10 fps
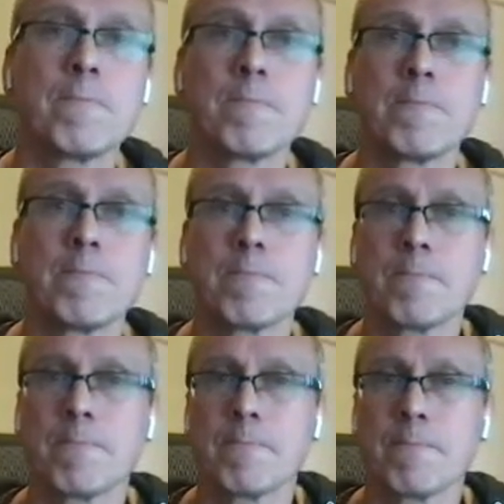
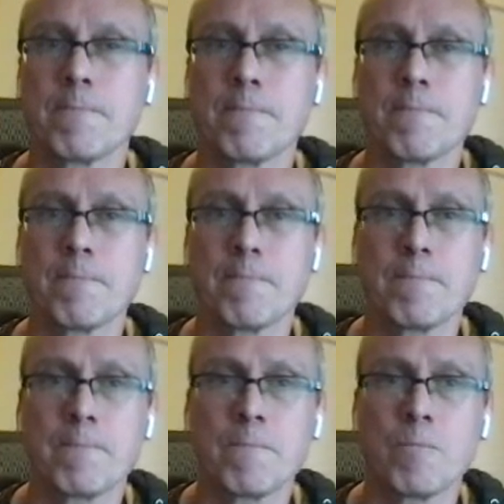
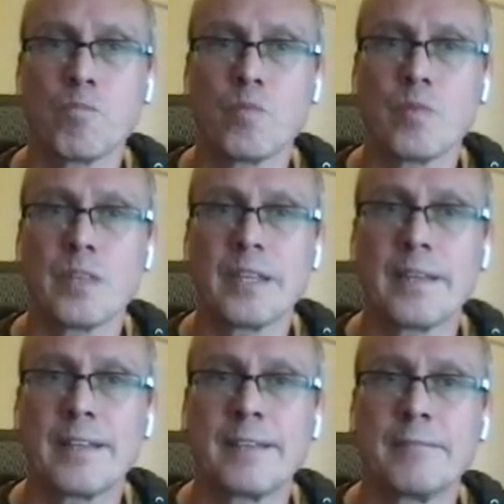
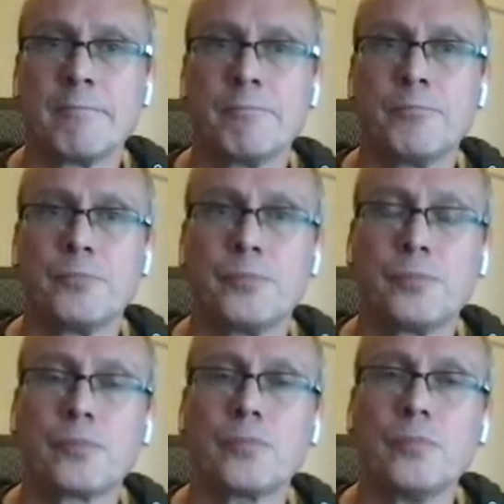
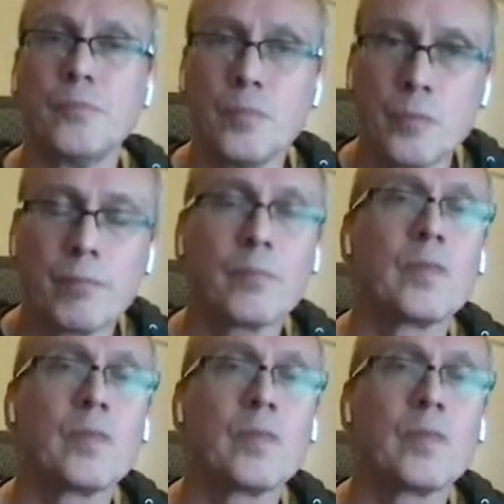(silent)